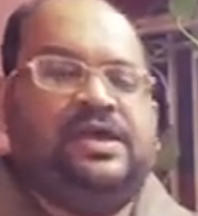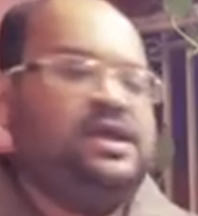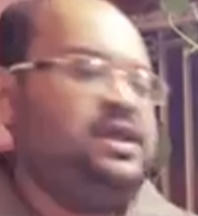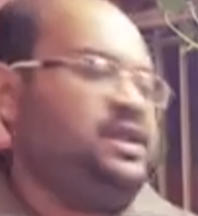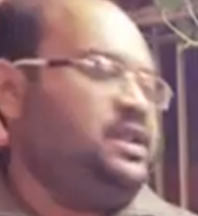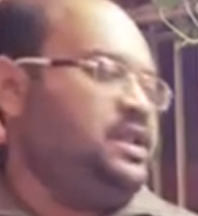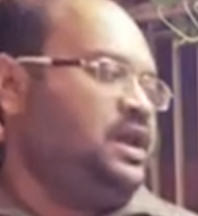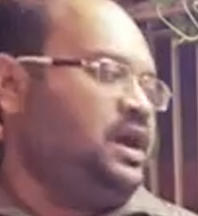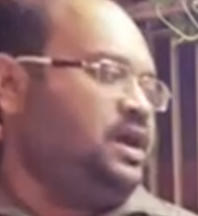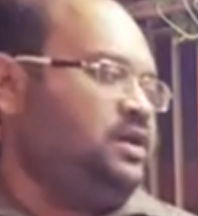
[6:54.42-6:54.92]

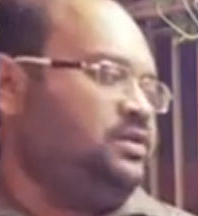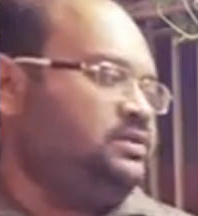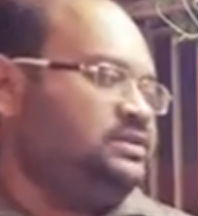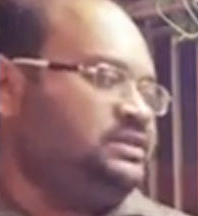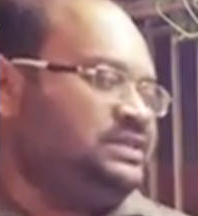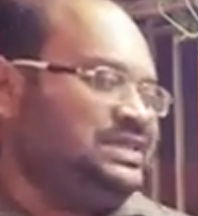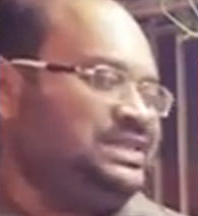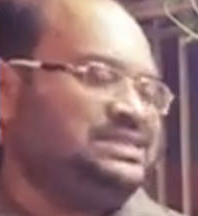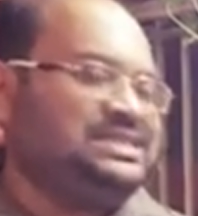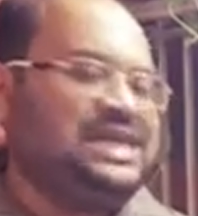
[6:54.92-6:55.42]
Now
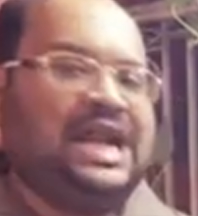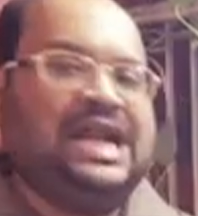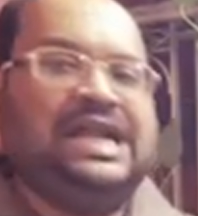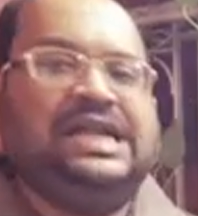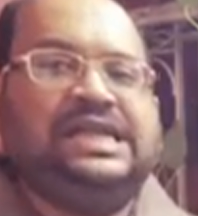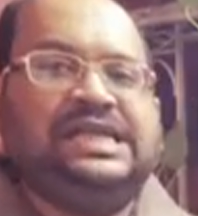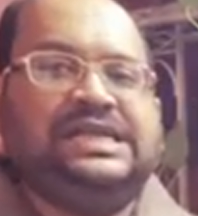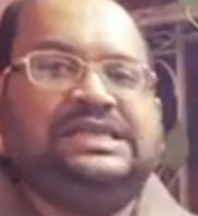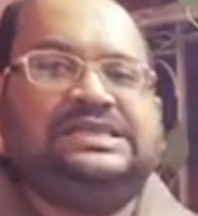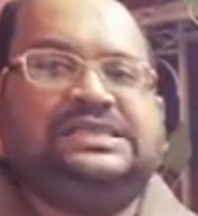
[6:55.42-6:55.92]
these
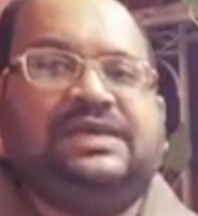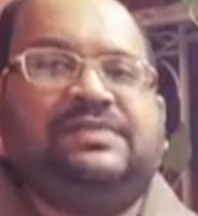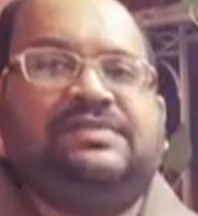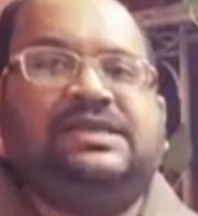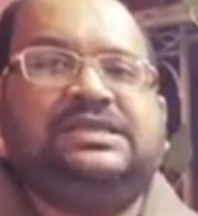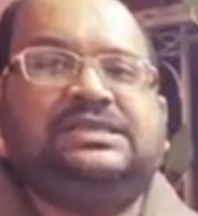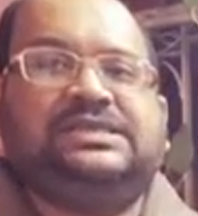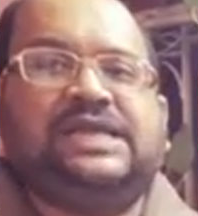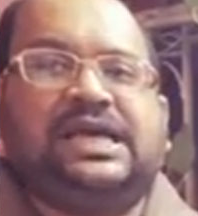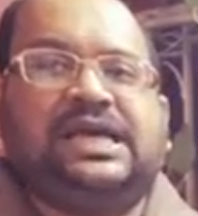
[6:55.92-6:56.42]

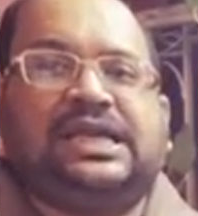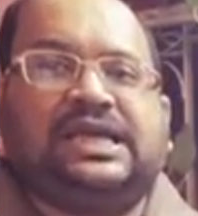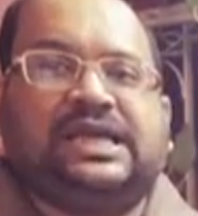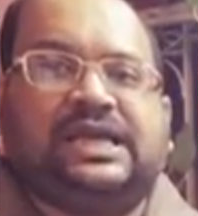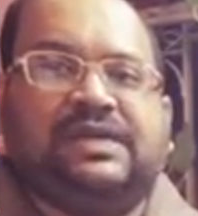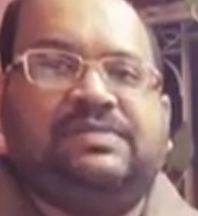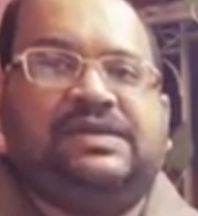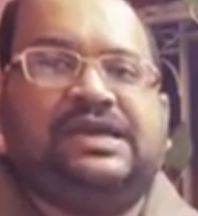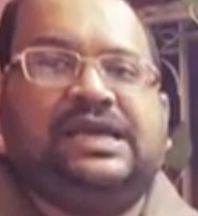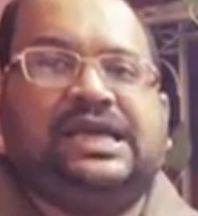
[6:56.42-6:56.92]
antihistamines are
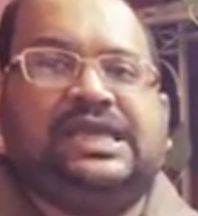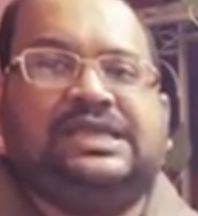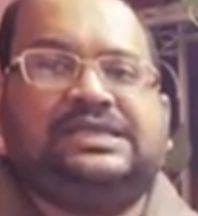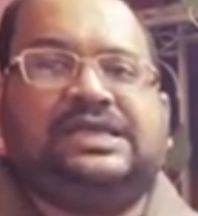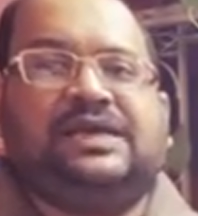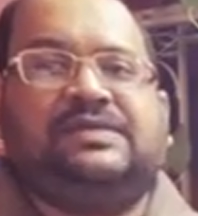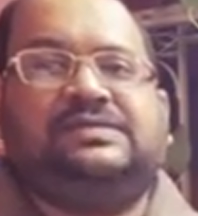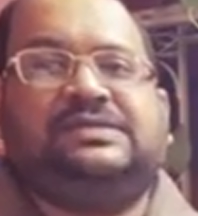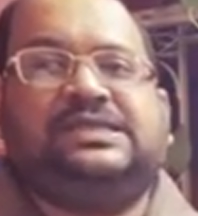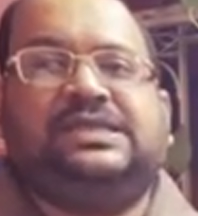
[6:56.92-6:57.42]
chemical
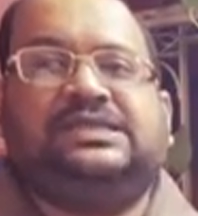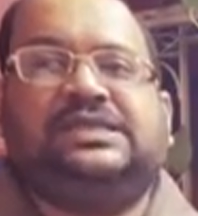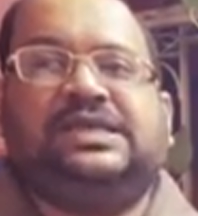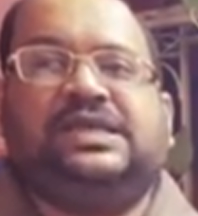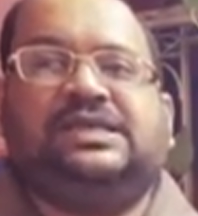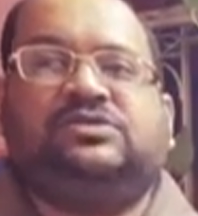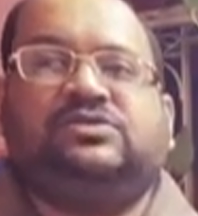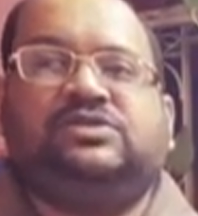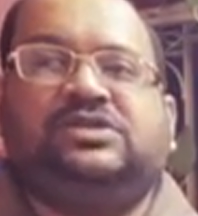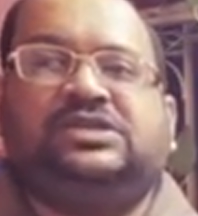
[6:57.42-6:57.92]

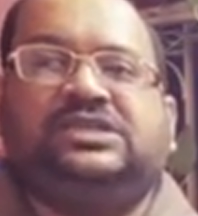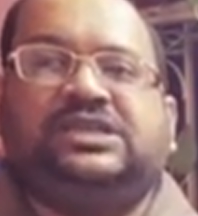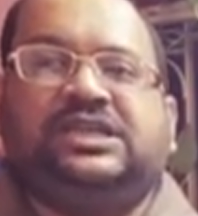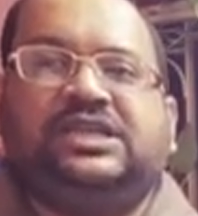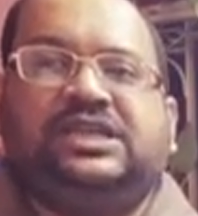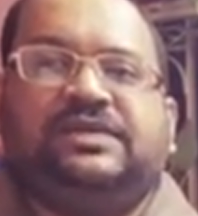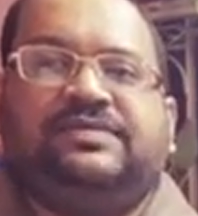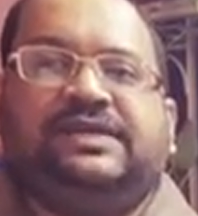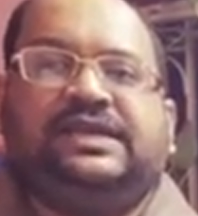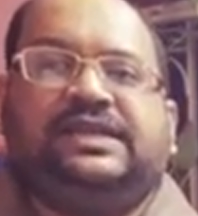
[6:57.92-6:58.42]
substances which
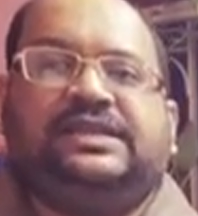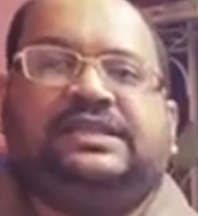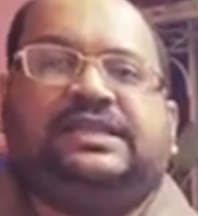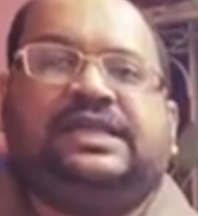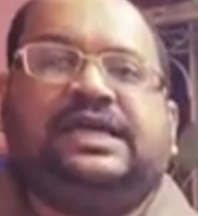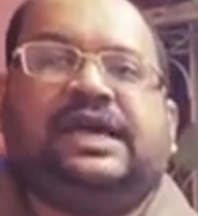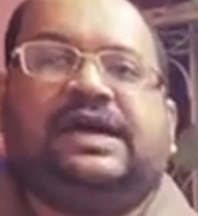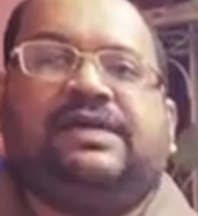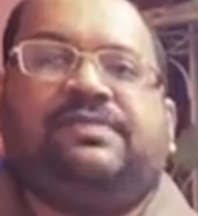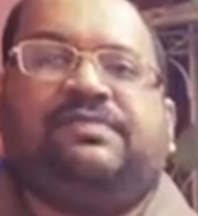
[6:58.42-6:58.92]
inhibit
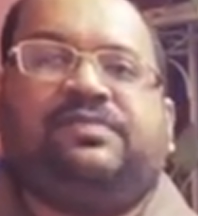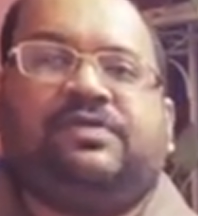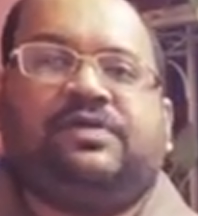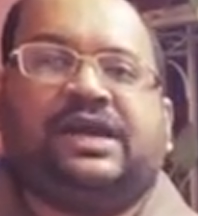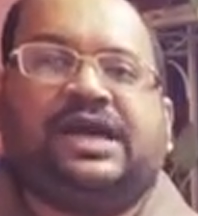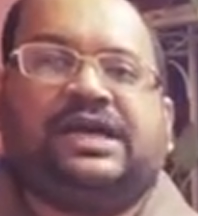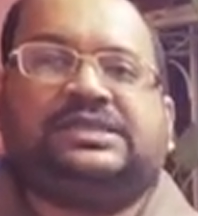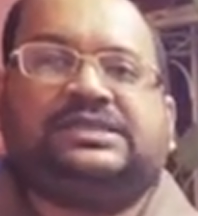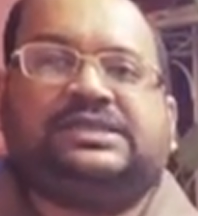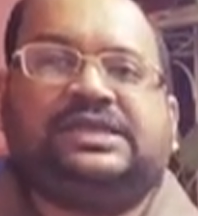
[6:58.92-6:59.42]
the
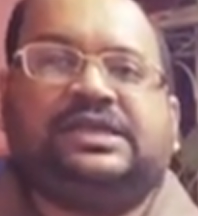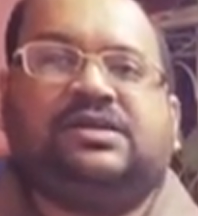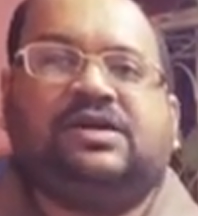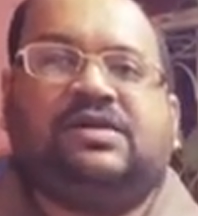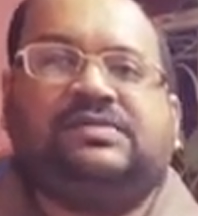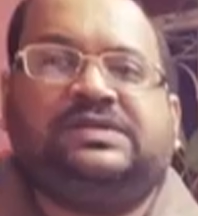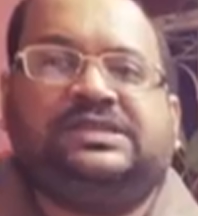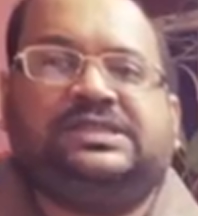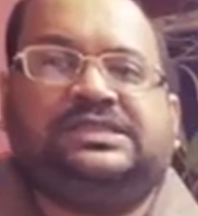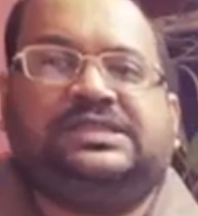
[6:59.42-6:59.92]
production
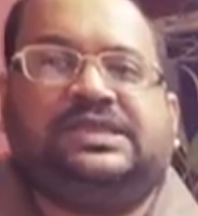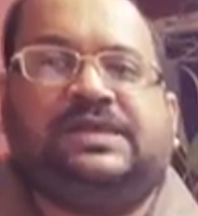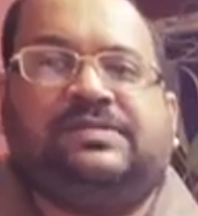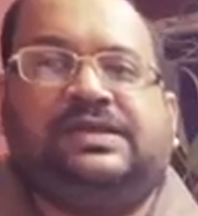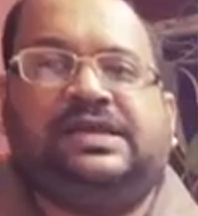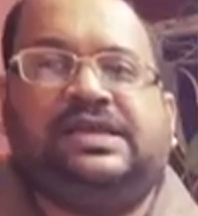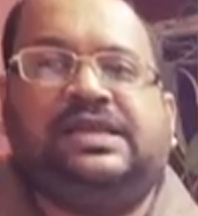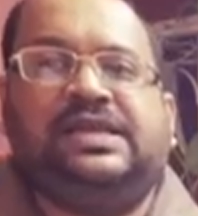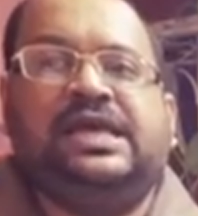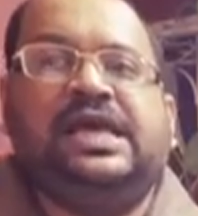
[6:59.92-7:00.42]
of
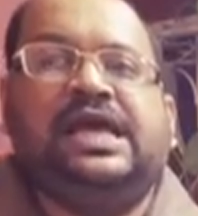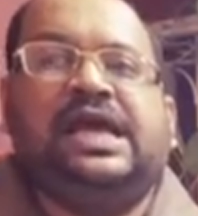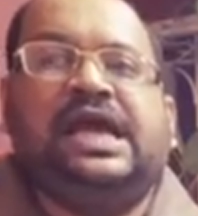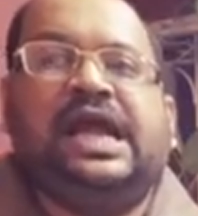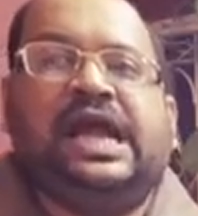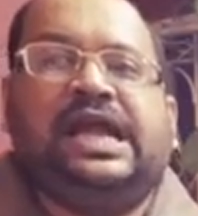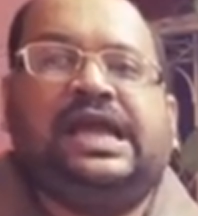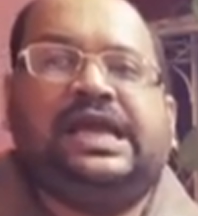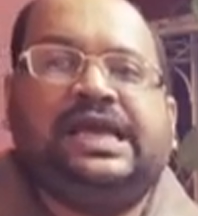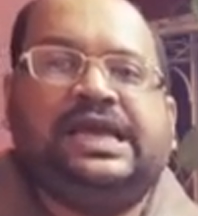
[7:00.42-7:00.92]
histamine
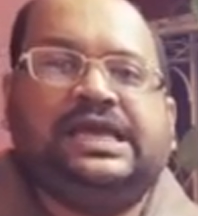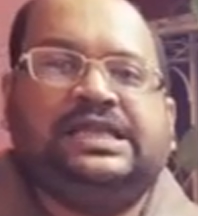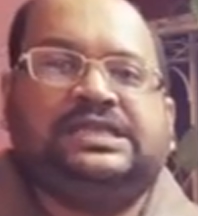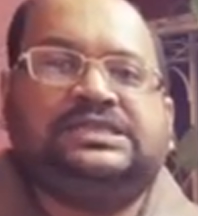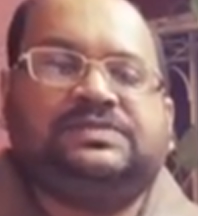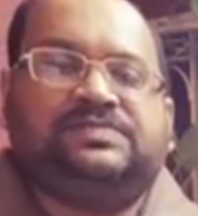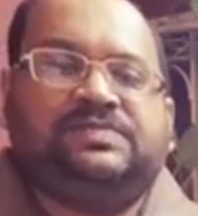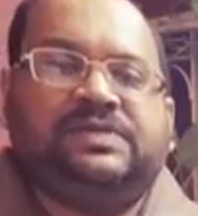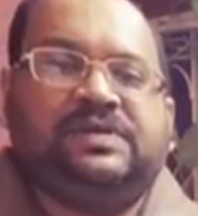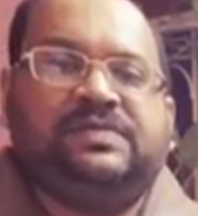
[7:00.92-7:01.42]
and
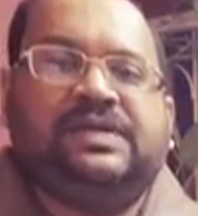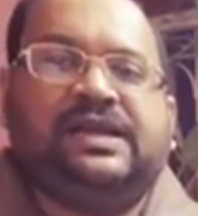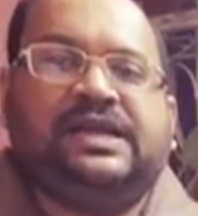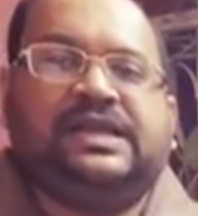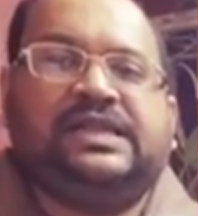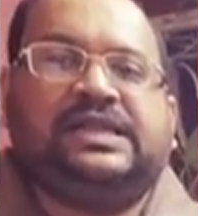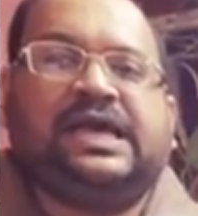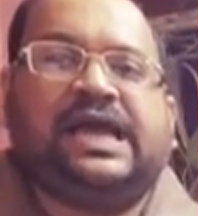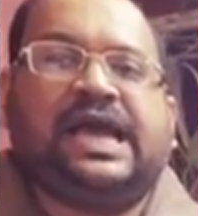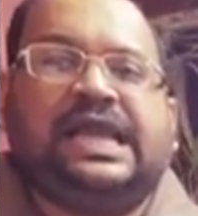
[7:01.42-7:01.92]
hence prevent
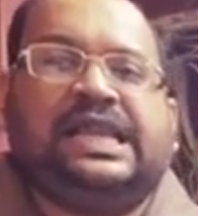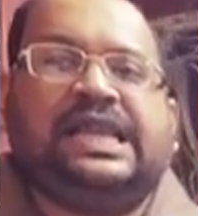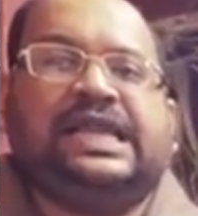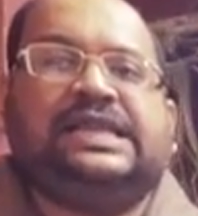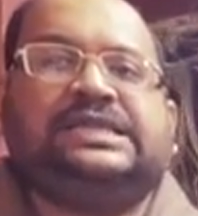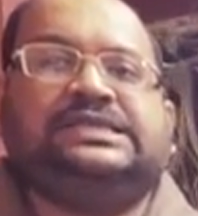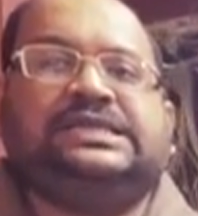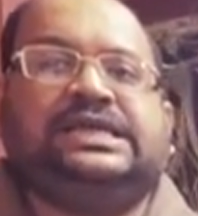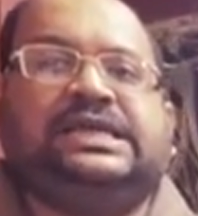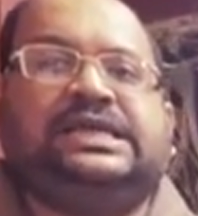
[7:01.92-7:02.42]
the
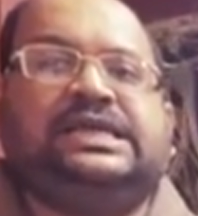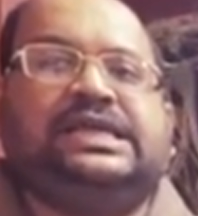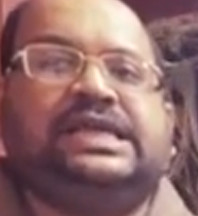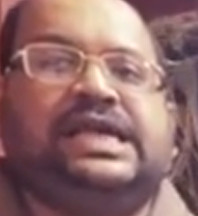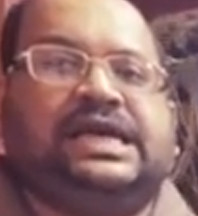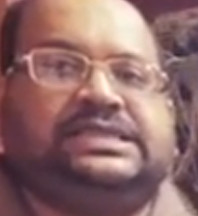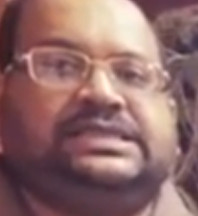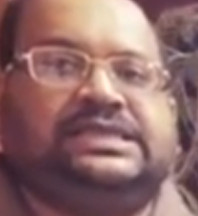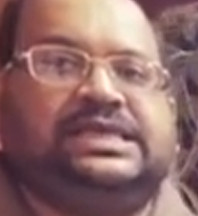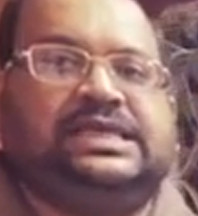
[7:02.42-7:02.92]
allergic
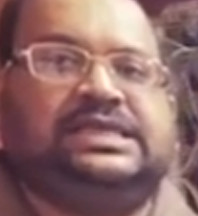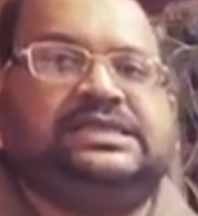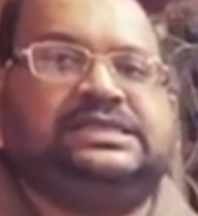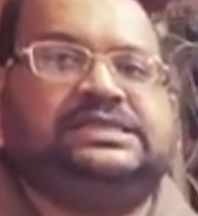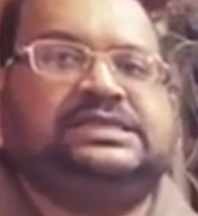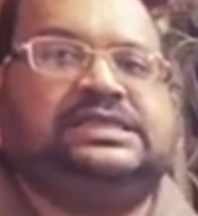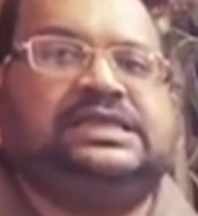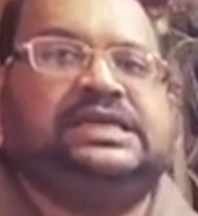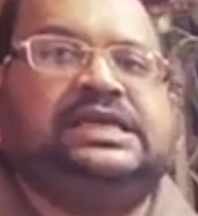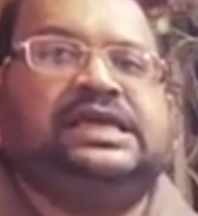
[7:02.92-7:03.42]
reactions
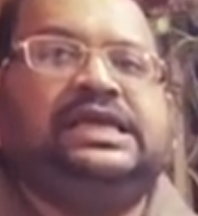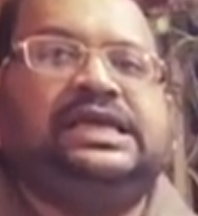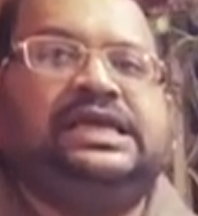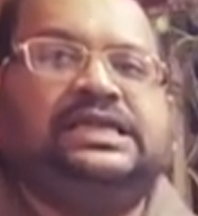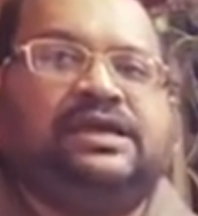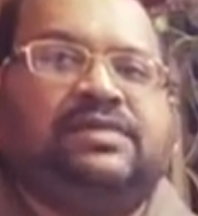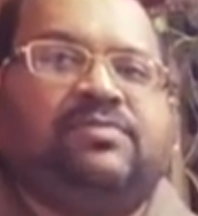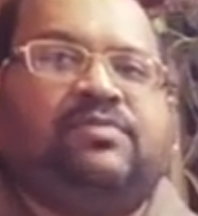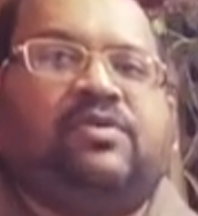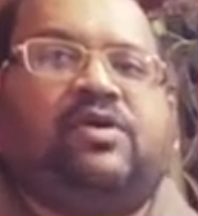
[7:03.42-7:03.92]
in
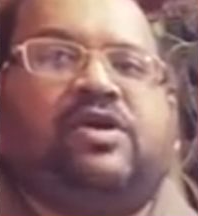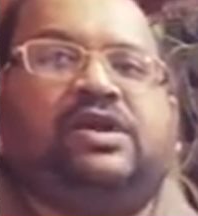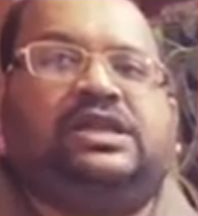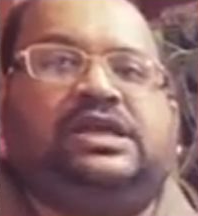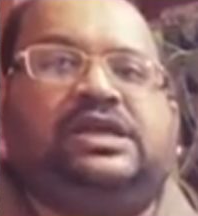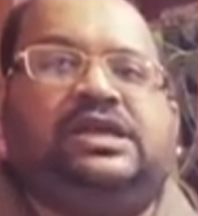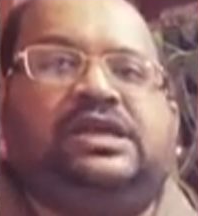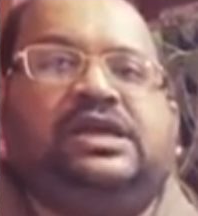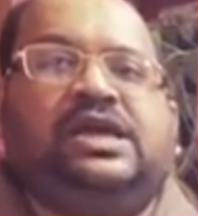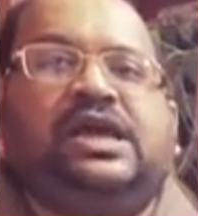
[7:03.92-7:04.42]
the
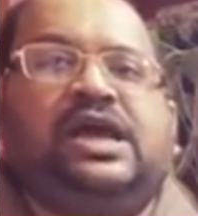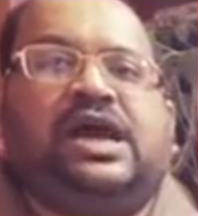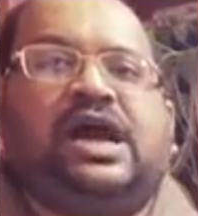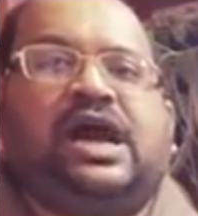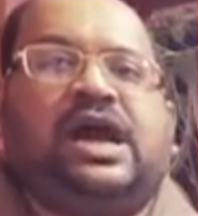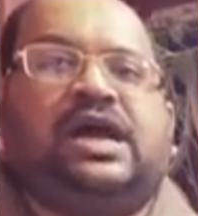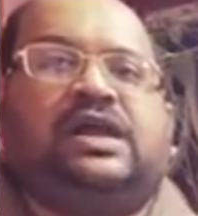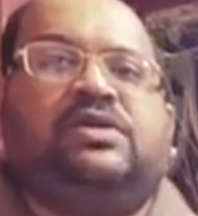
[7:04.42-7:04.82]
body, are